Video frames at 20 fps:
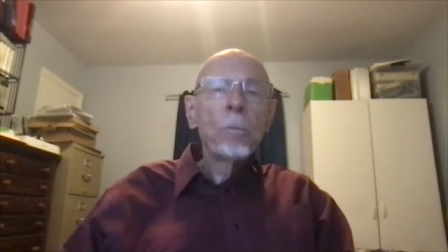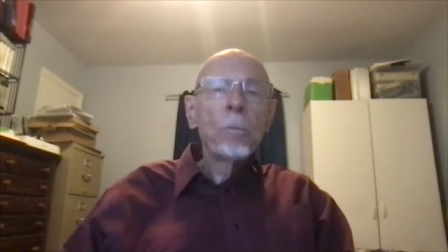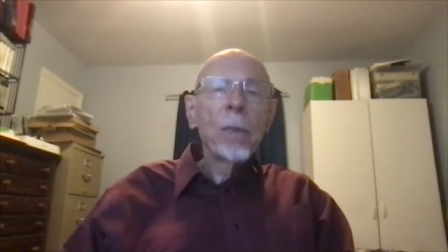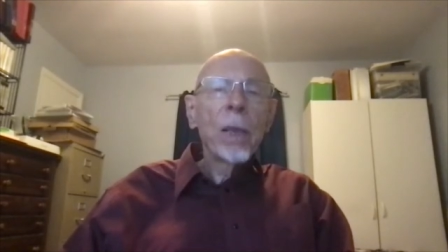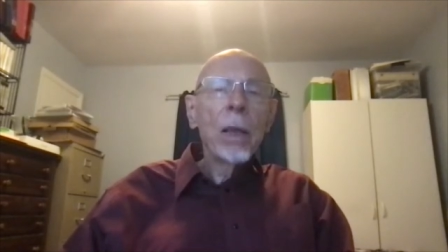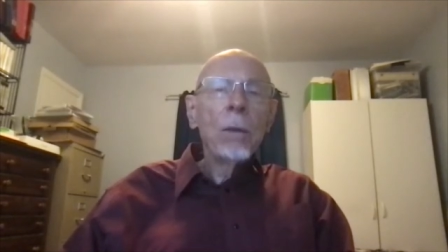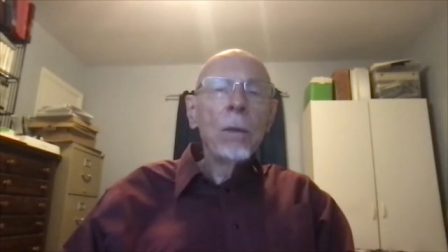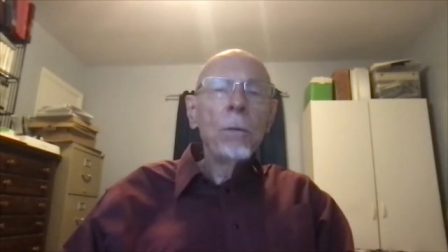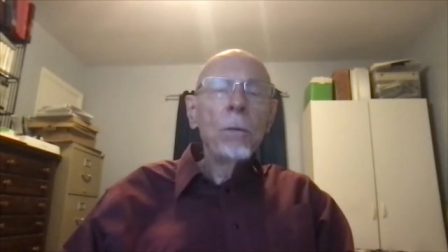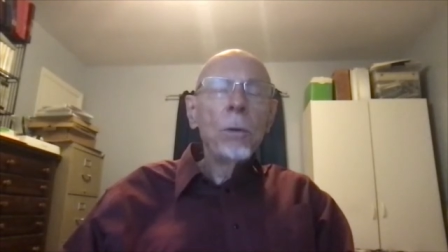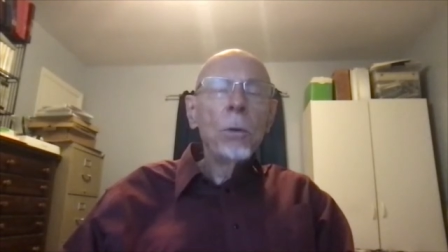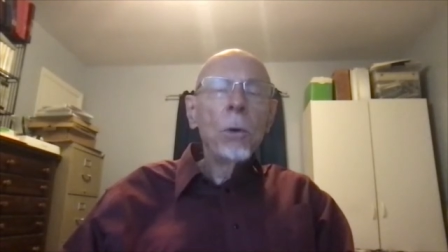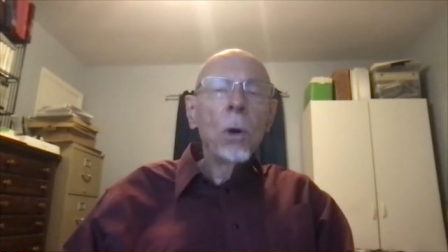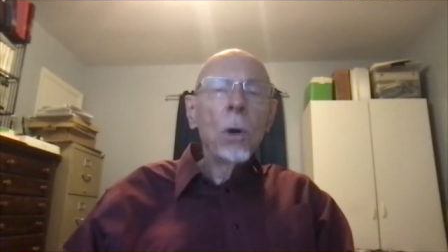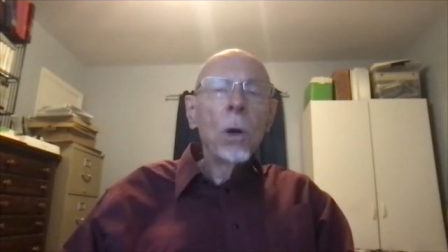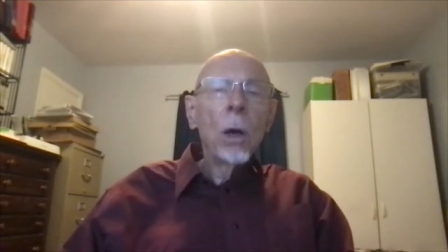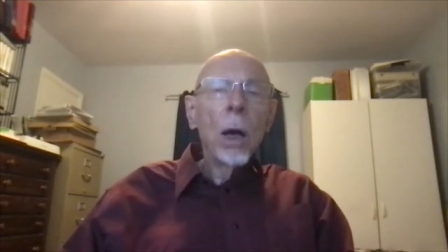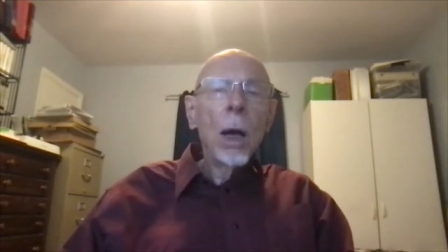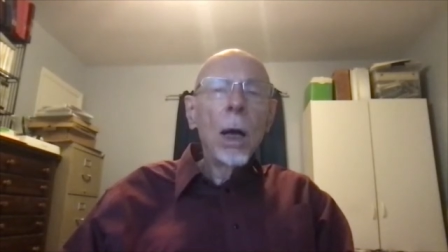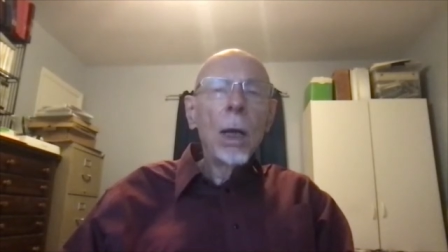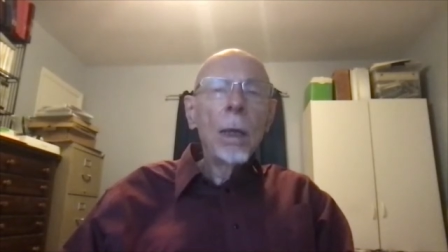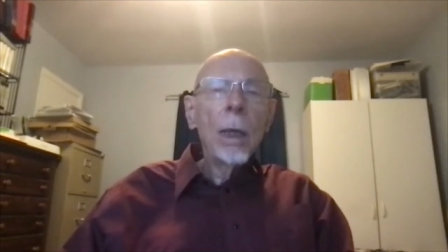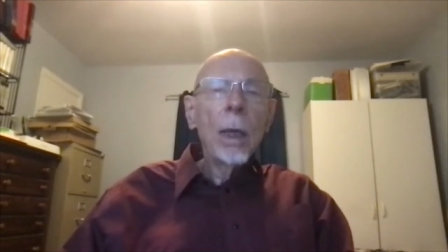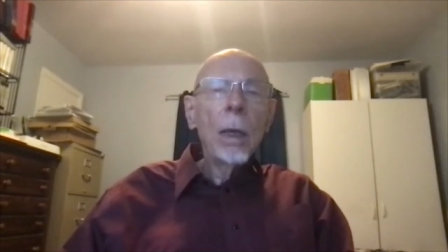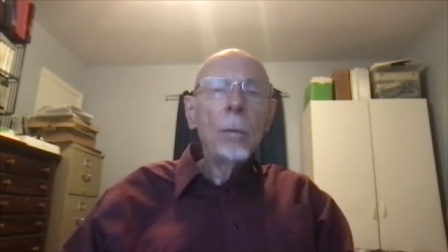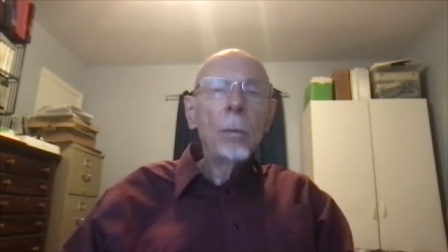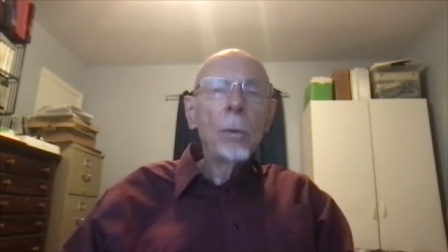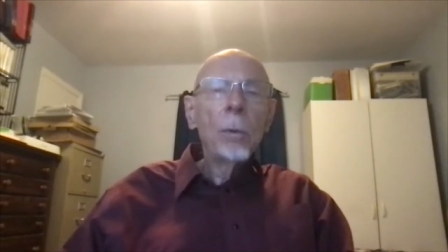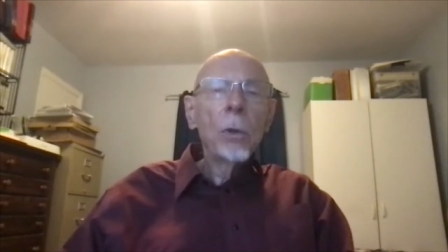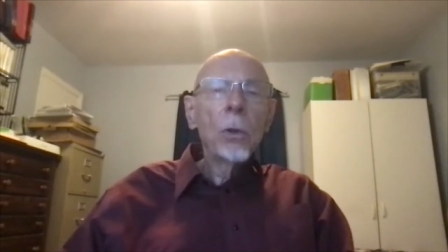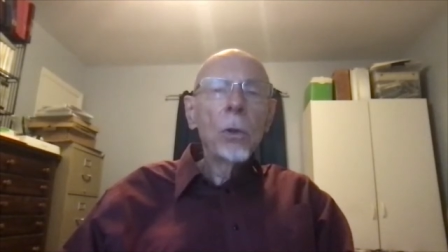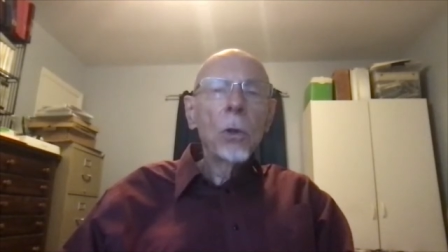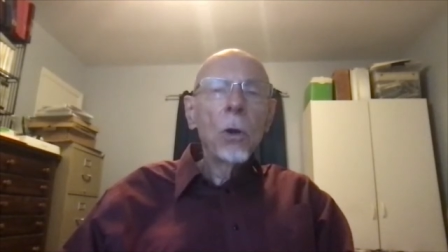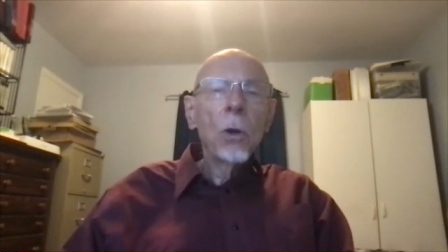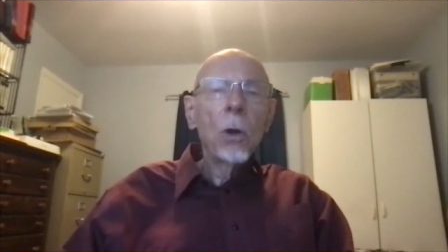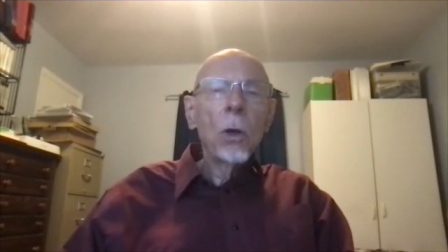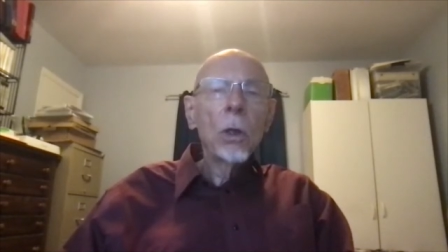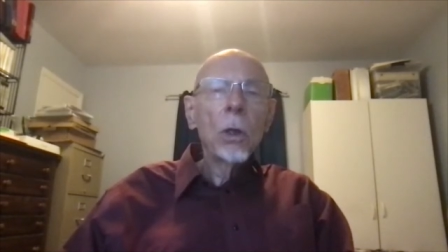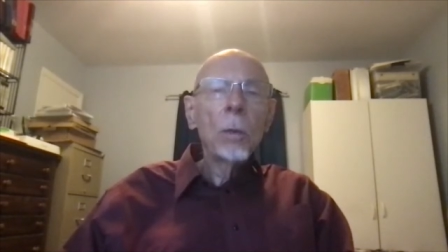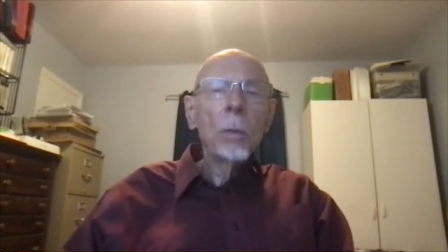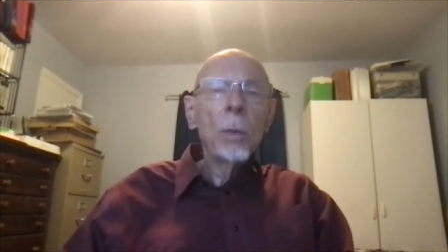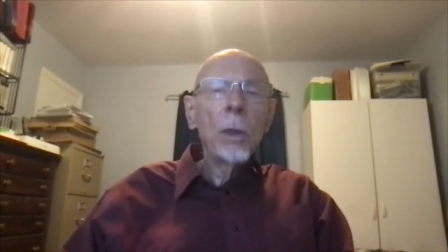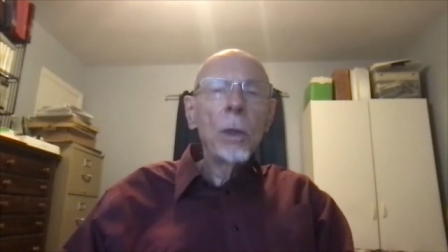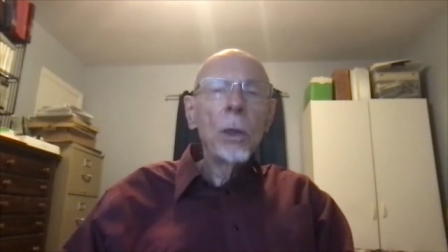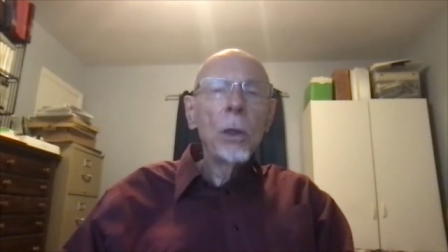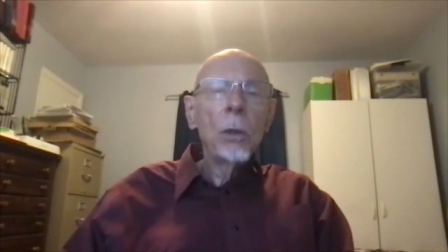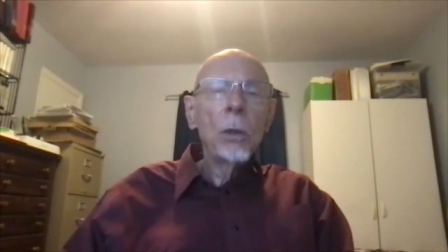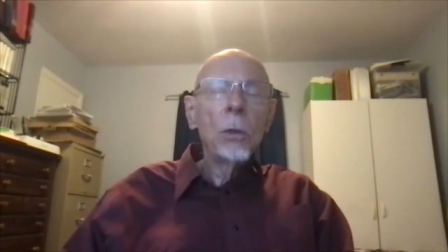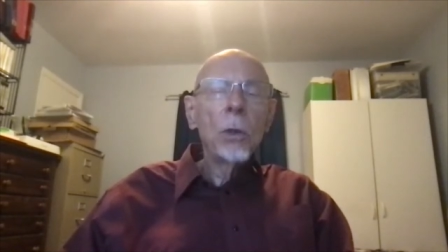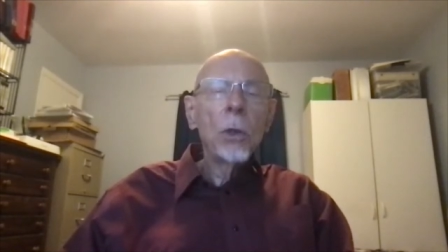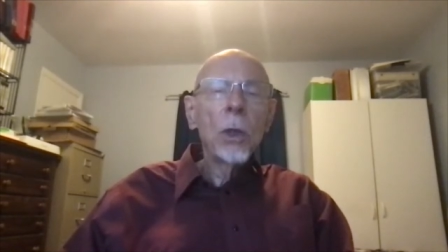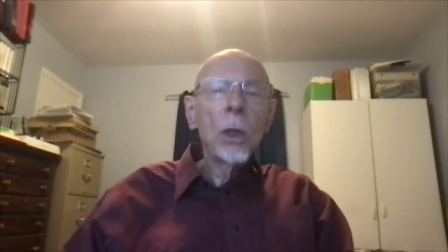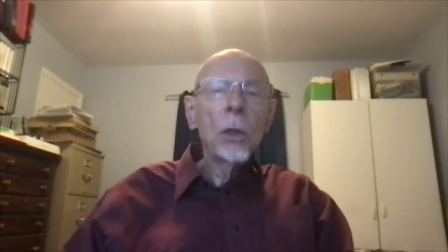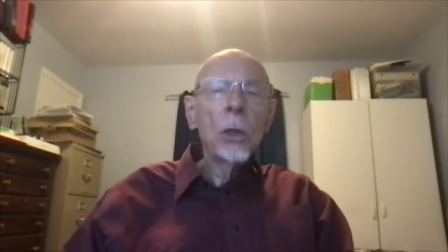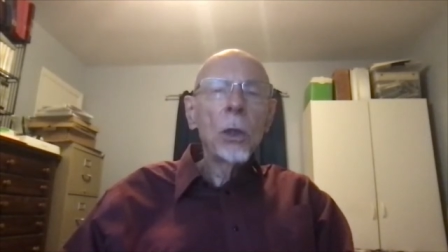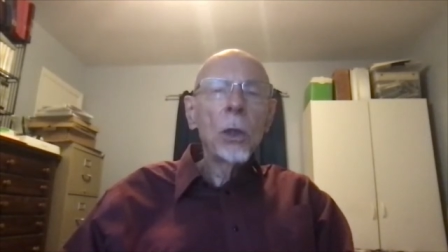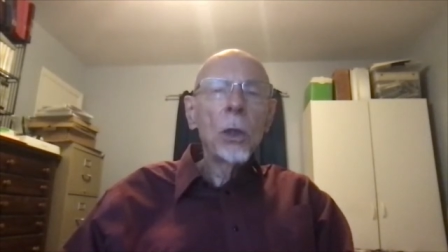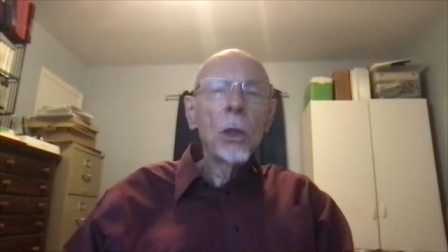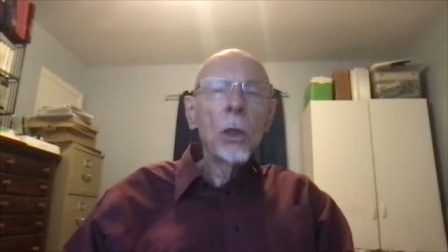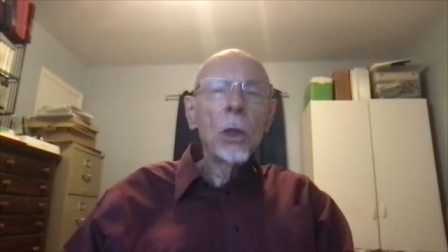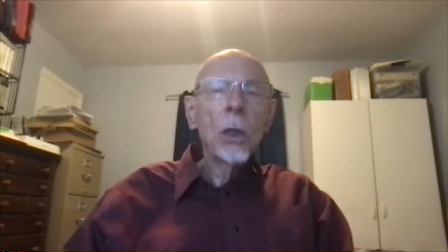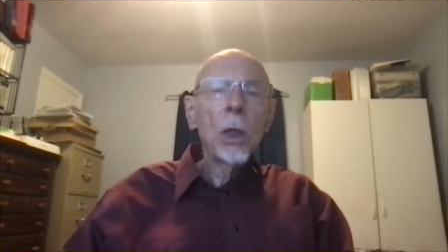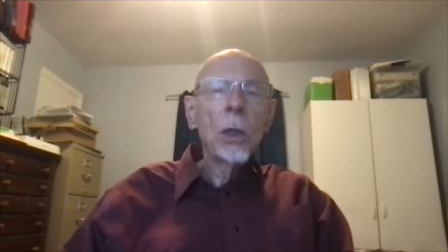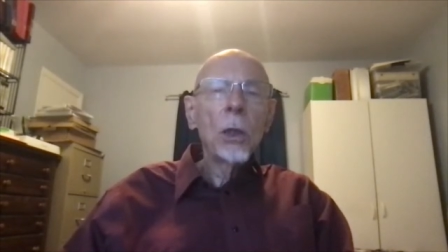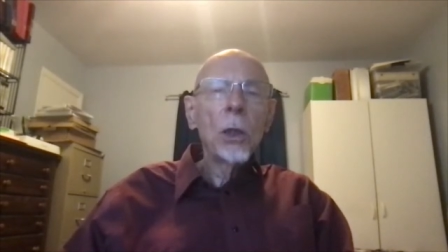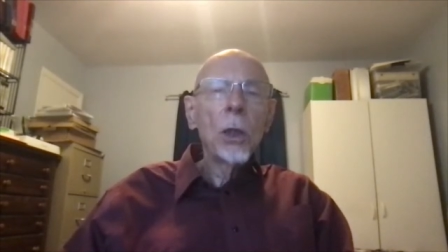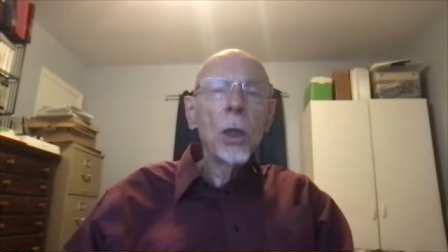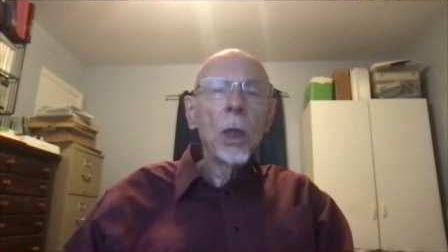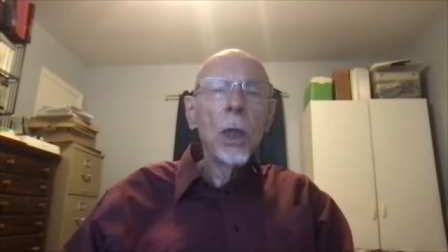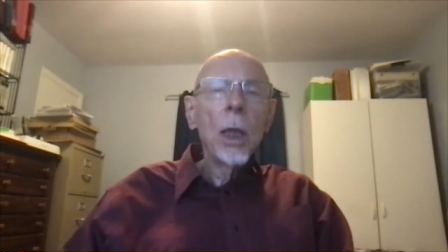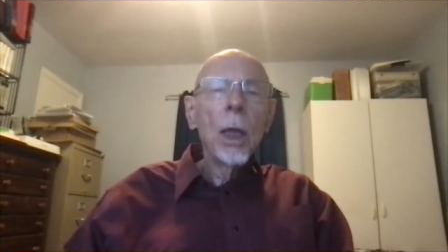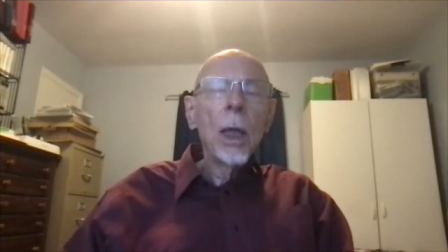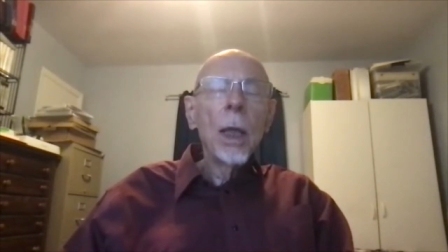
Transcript: If you are unable to cause me to do such and such,